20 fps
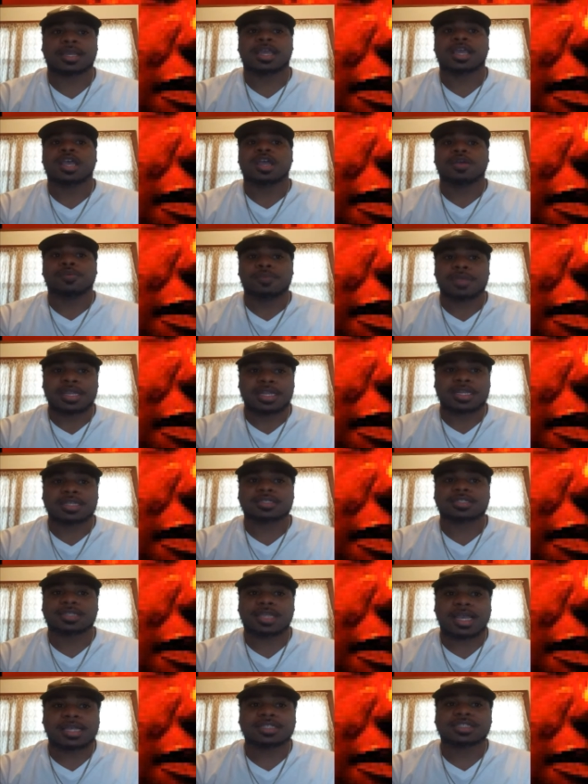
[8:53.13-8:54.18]
We
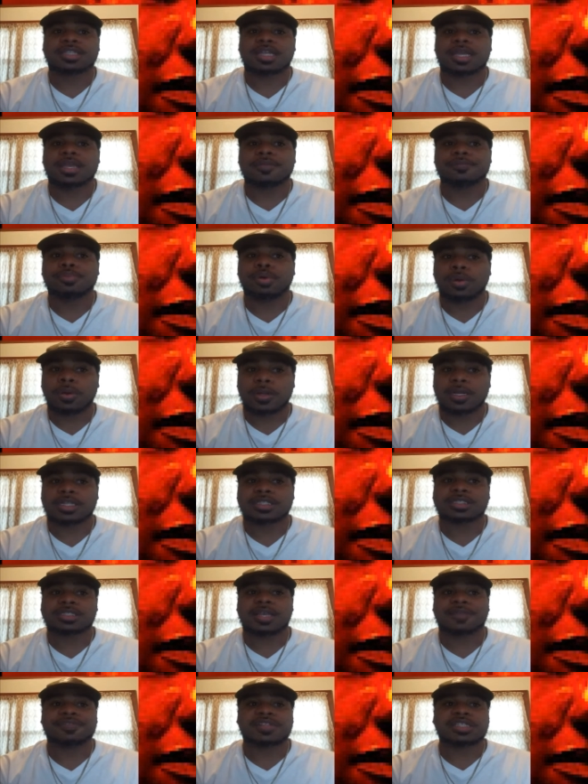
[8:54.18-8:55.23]
discussed the importance
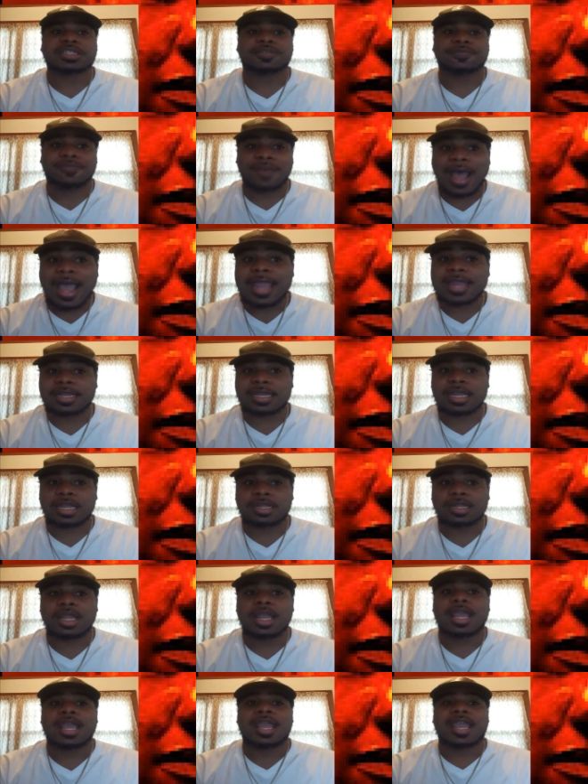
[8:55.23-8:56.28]
of this finding
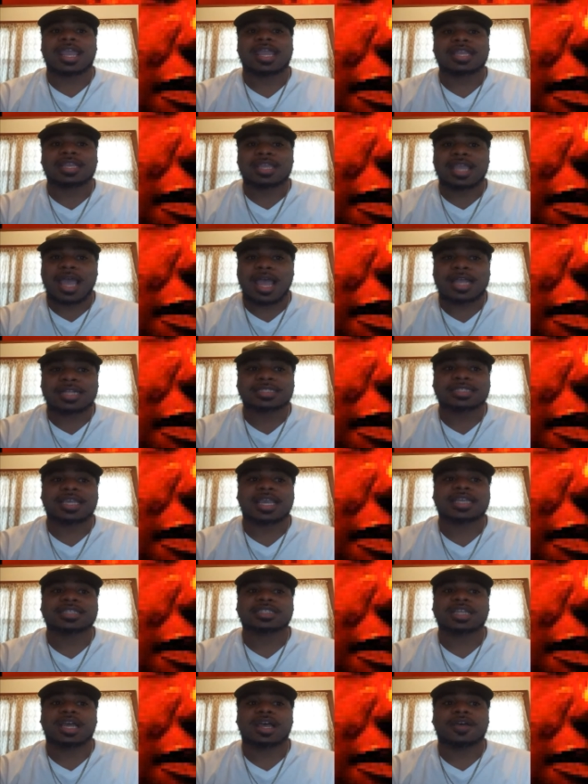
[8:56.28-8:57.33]
in
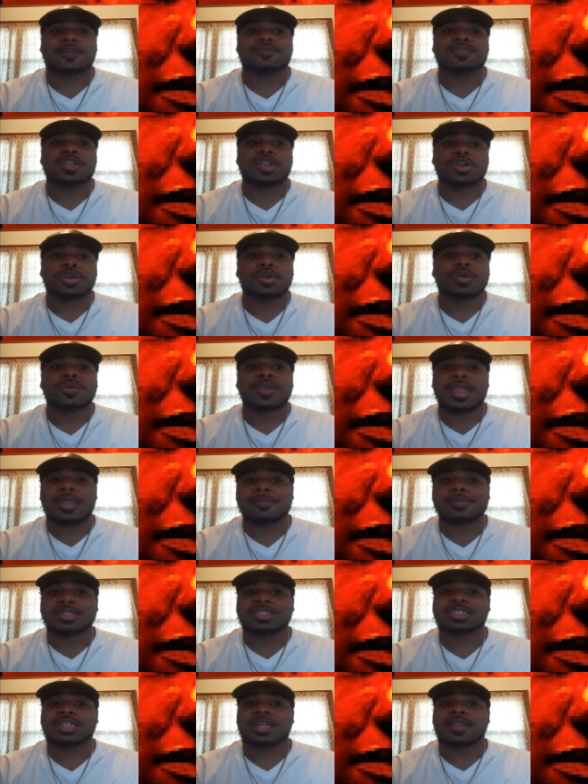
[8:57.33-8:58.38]
context of
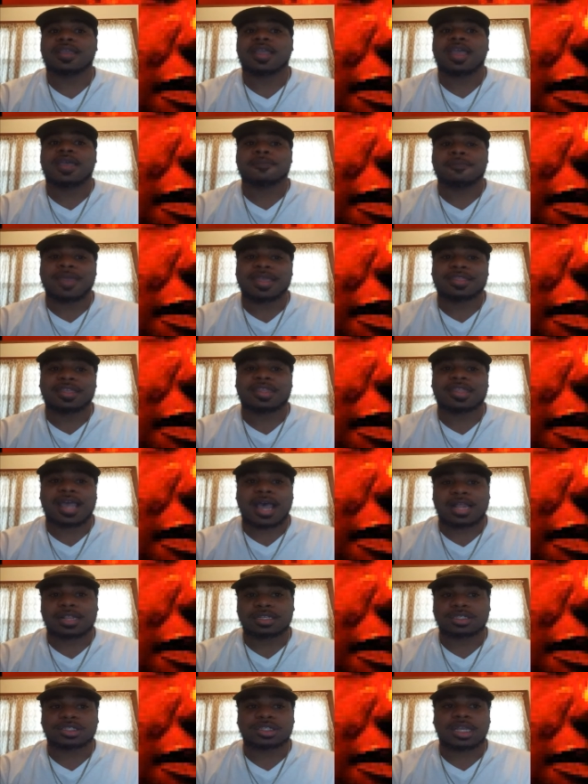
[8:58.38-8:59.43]
neuroimaging
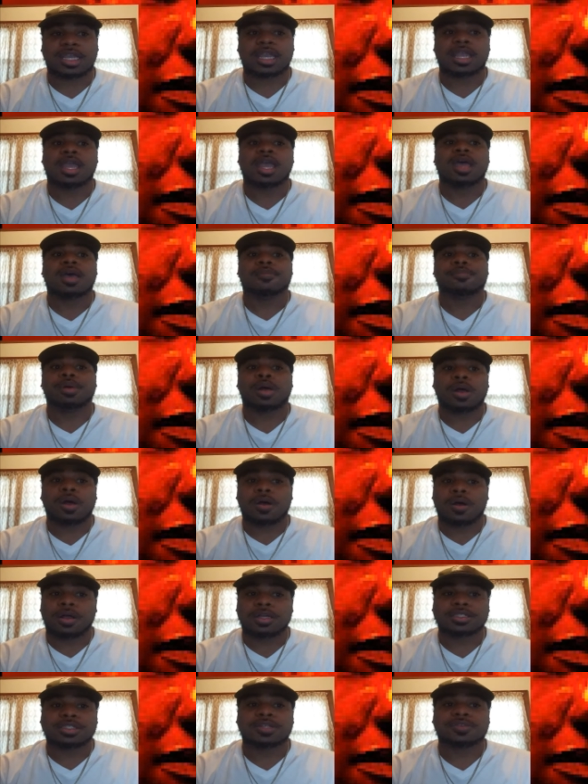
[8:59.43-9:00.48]
methodology, but
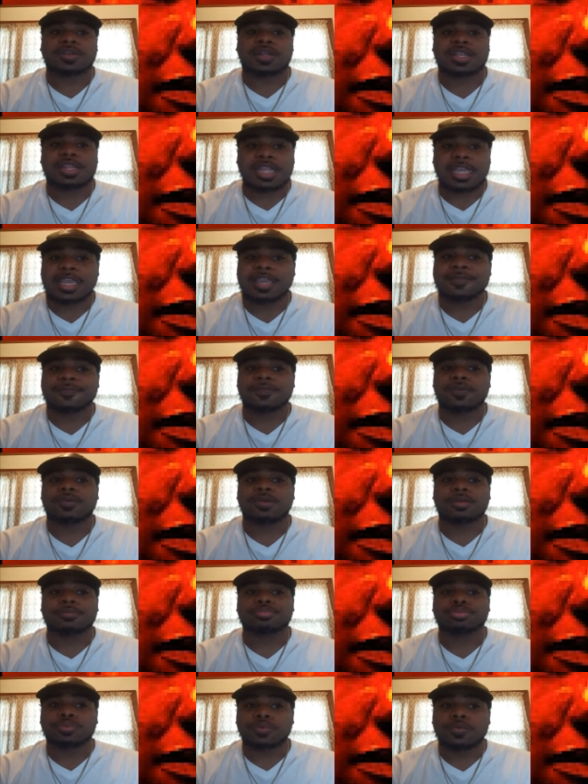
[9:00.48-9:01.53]
also the need for
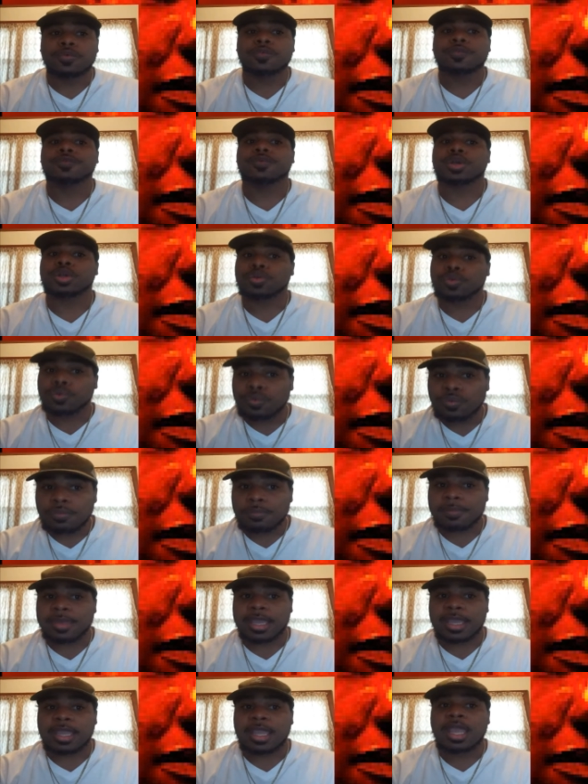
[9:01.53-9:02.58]
improved
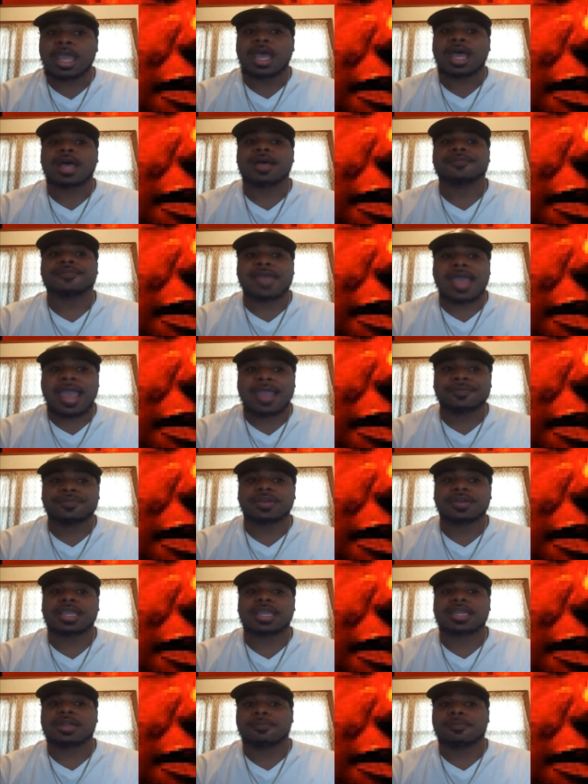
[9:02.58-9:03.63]
recruitment of
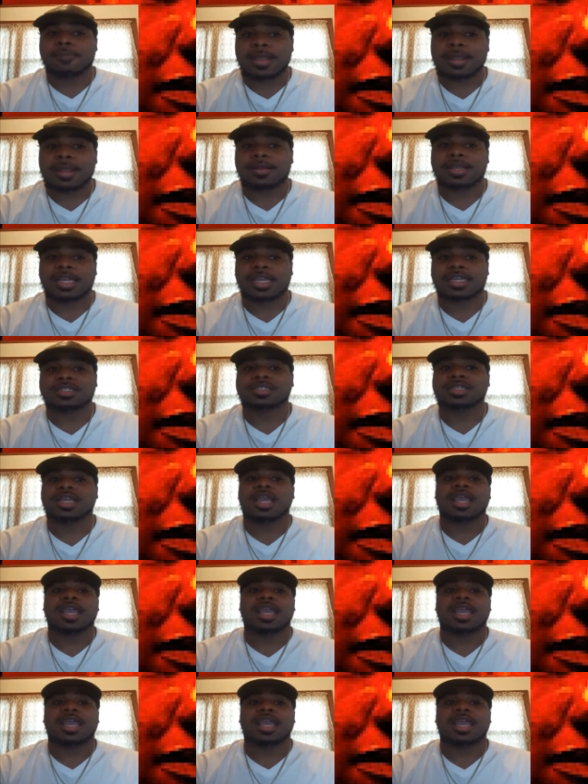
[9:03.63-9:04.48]
African Americans in